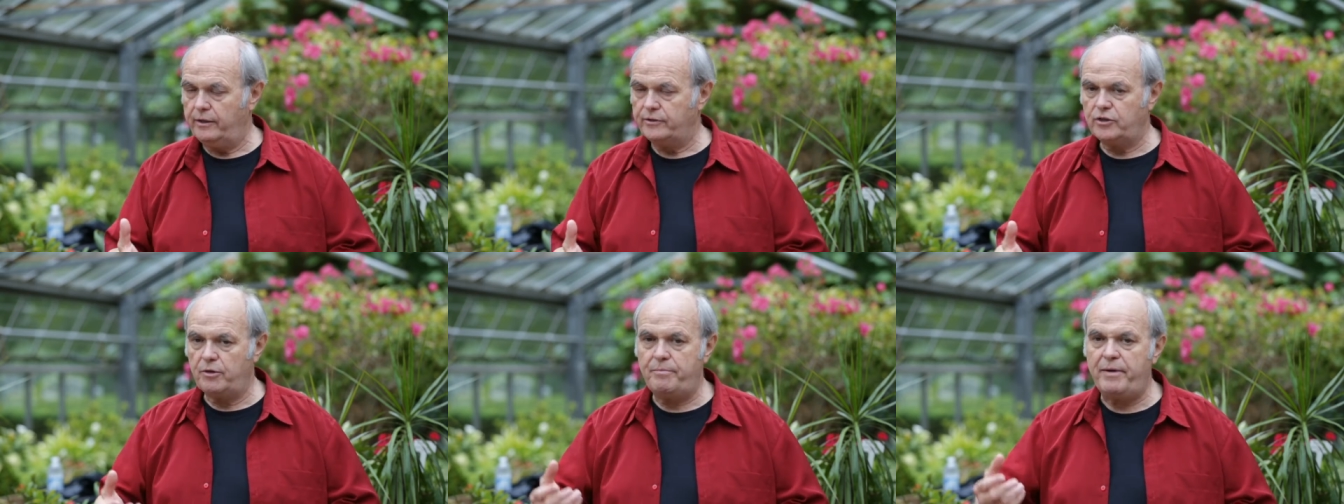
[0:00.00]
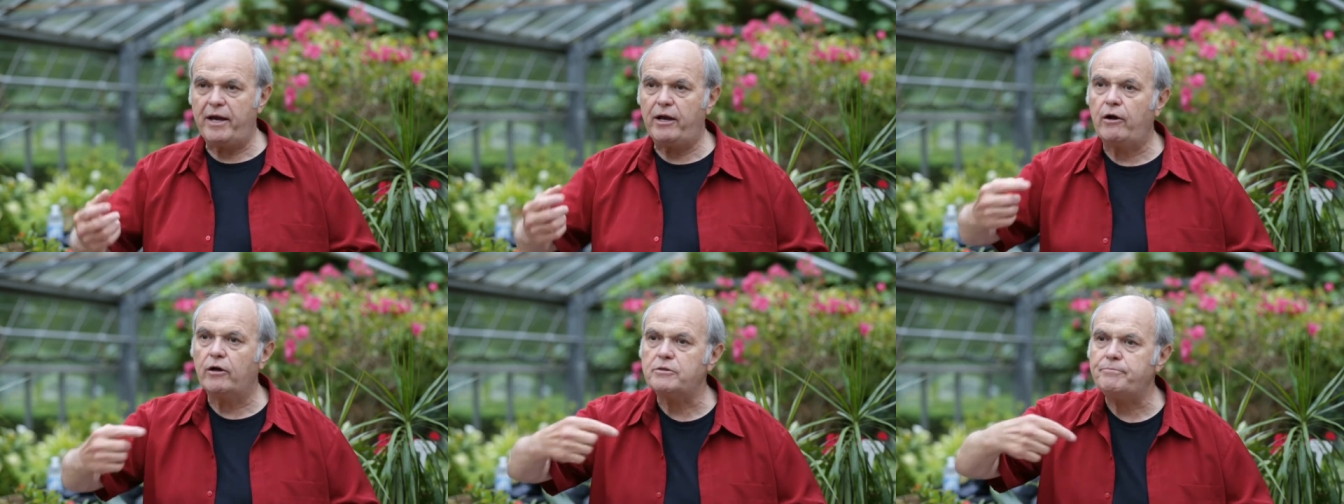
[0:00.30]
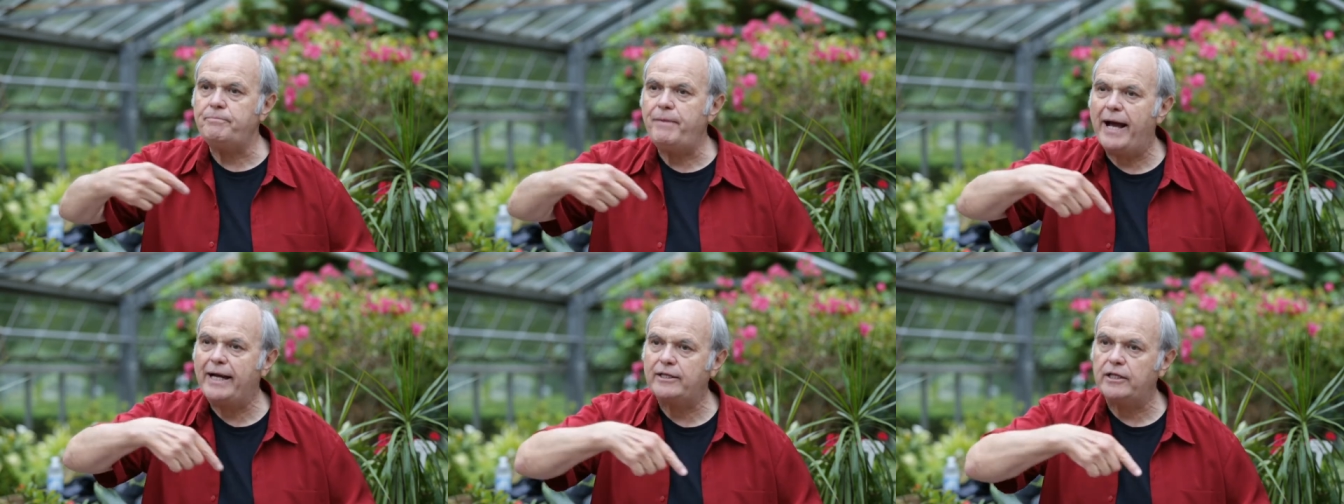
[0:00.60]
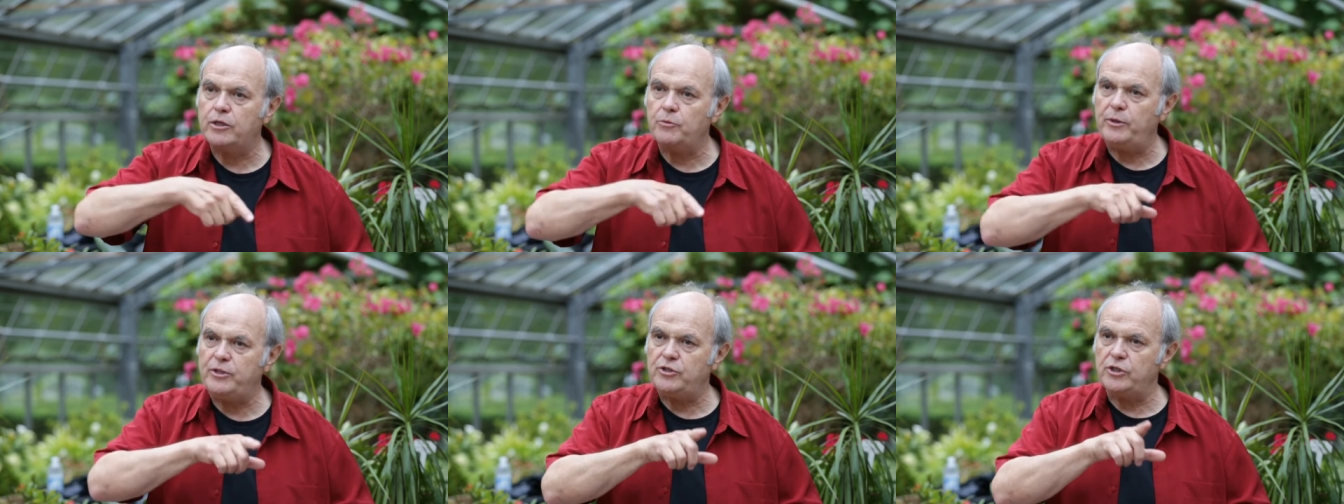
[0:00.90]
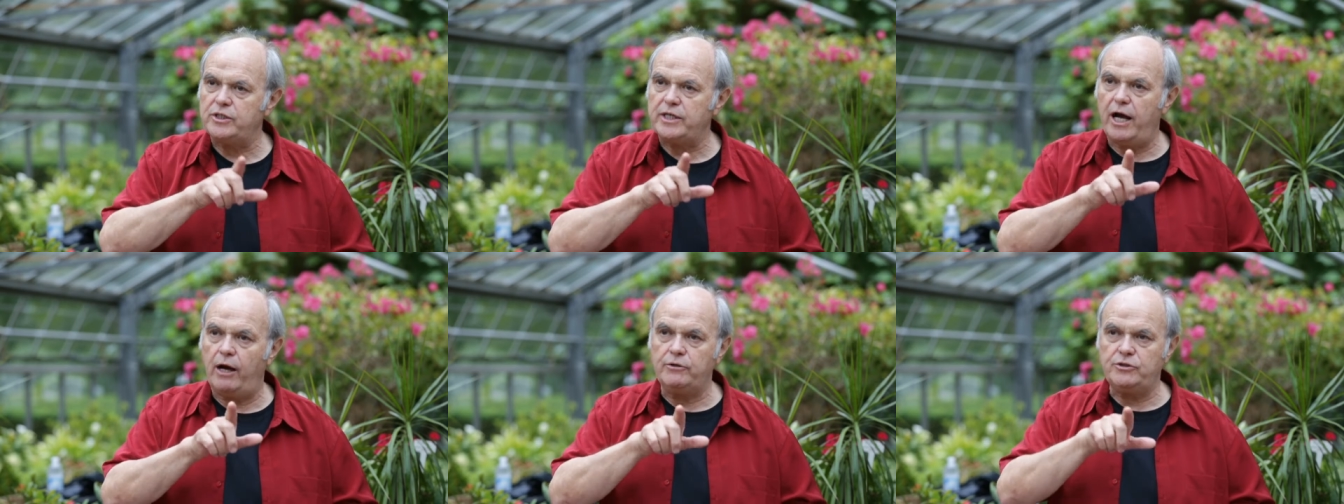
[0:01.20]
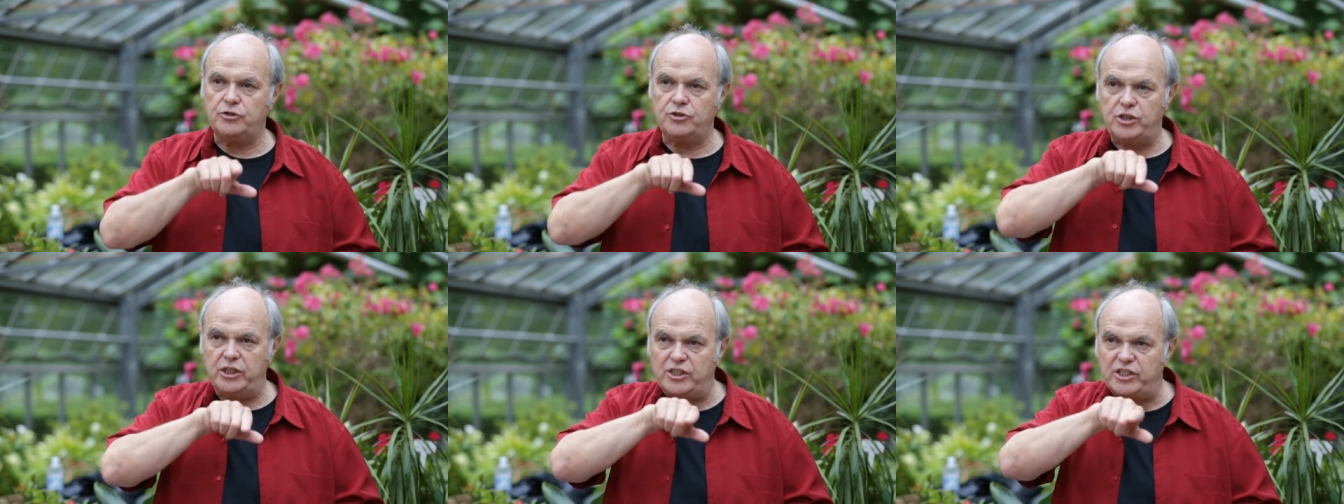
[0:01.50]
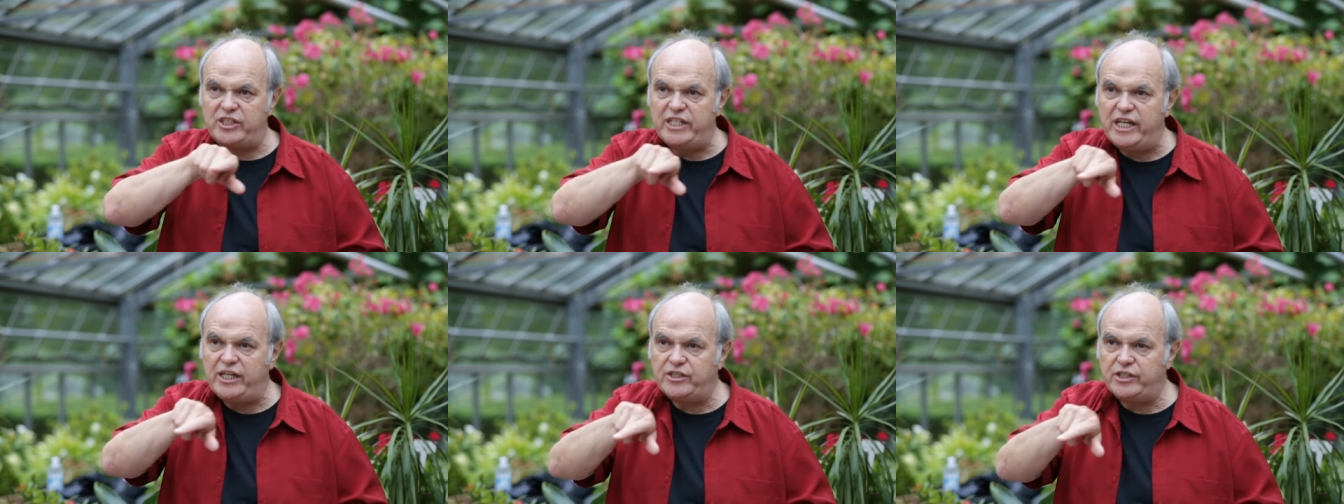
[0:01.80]
So Peg goes back to the witch's house and she
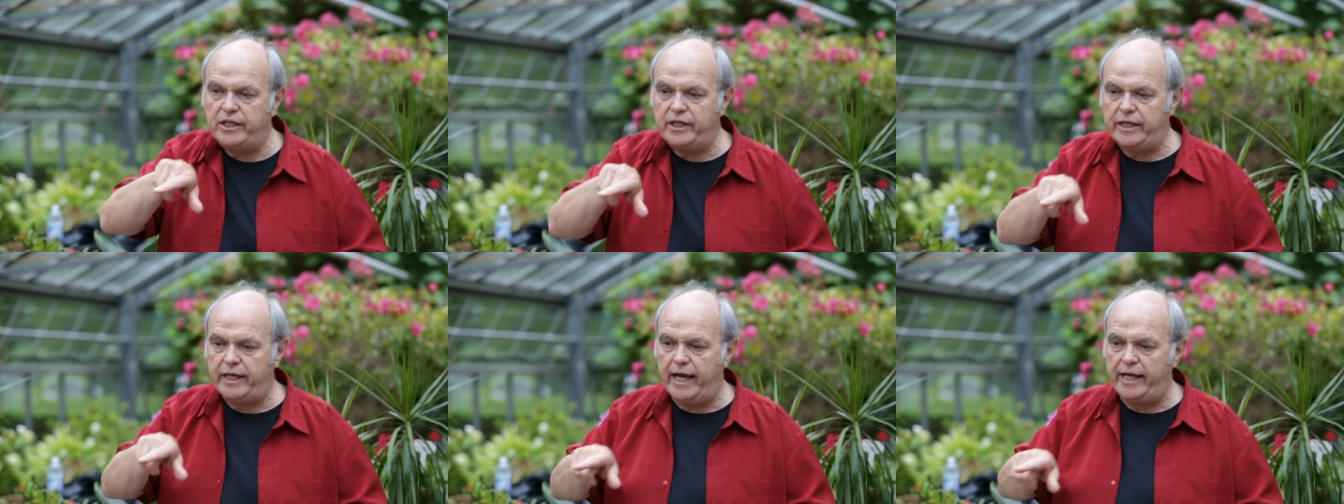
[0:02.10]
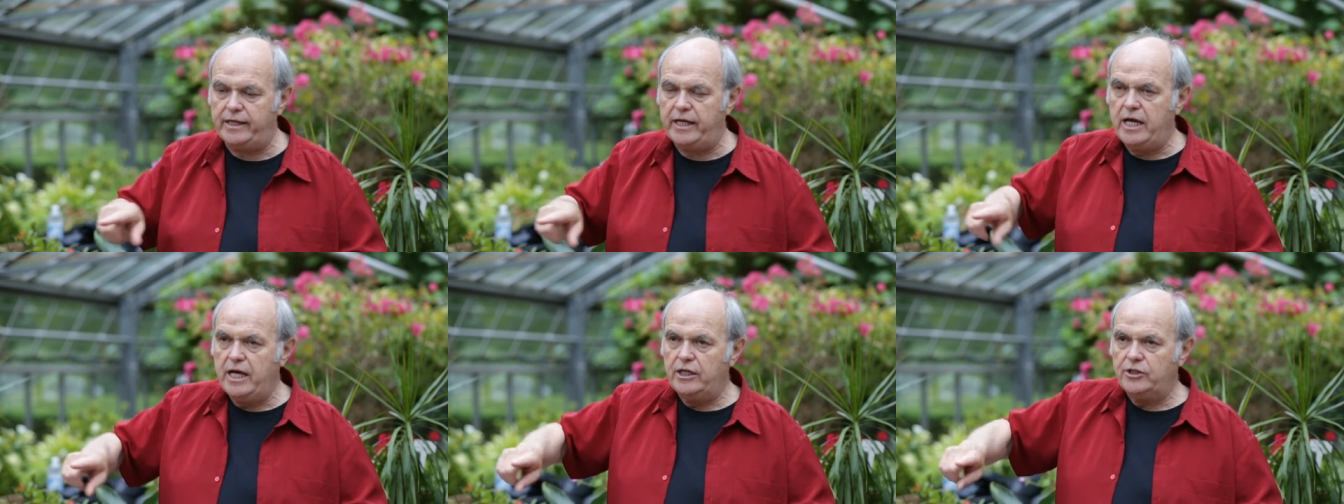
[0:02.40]
sneaks in again.